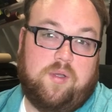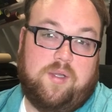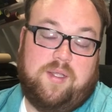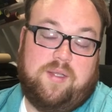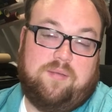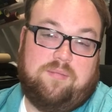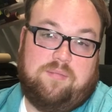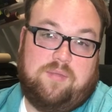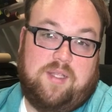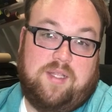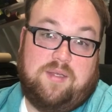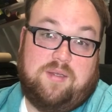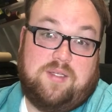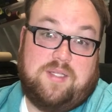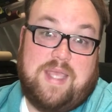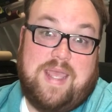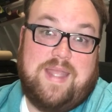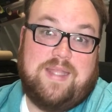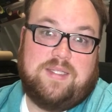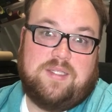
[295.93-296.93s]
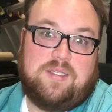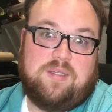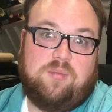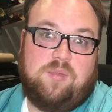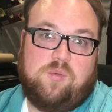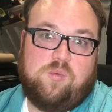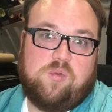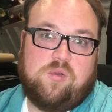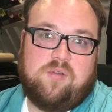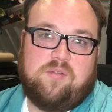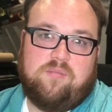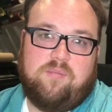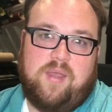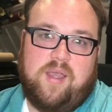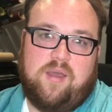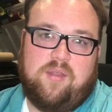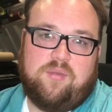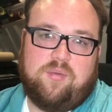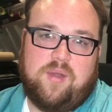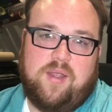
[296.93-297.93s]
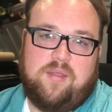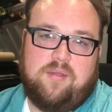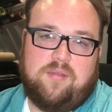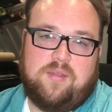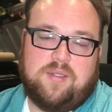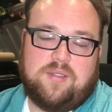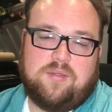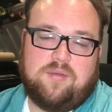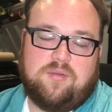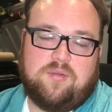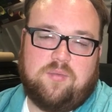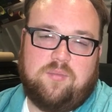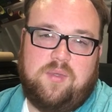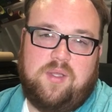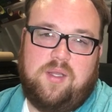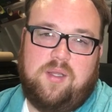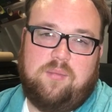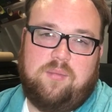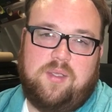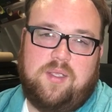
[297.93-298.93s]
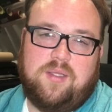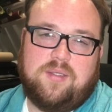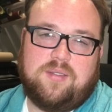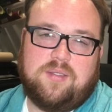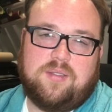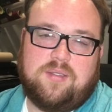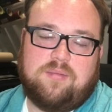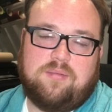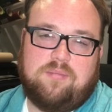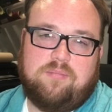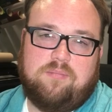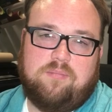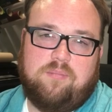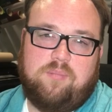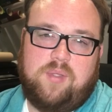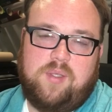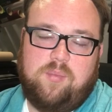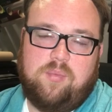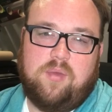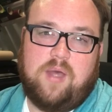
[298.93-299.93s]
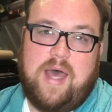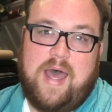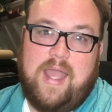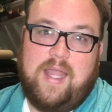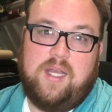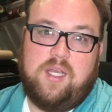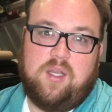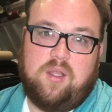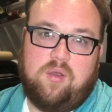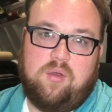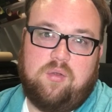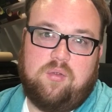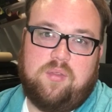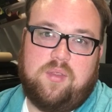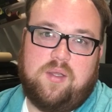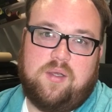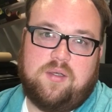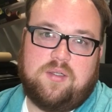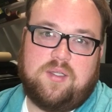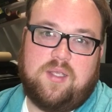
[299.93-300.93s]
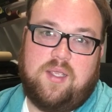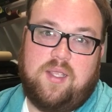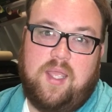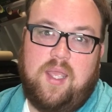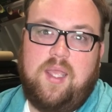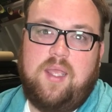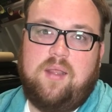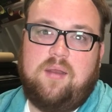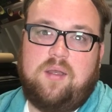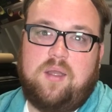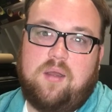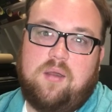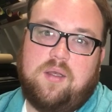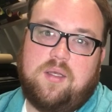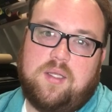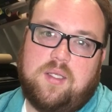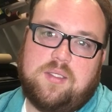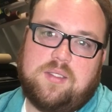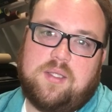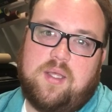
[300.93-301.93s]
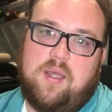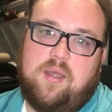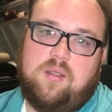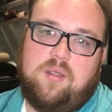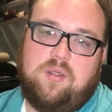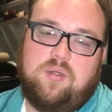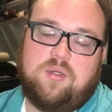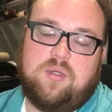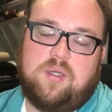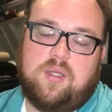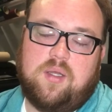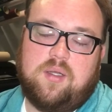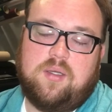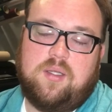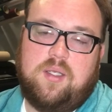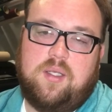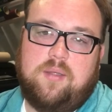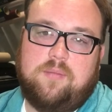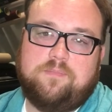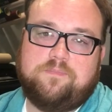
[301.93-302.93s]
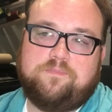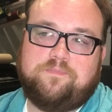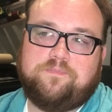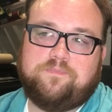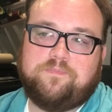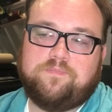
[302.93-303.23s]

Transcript: it, it tends to be word of mouth rather than social media, because it's people I know that are saying, hey, Darren does that, you should talk to him.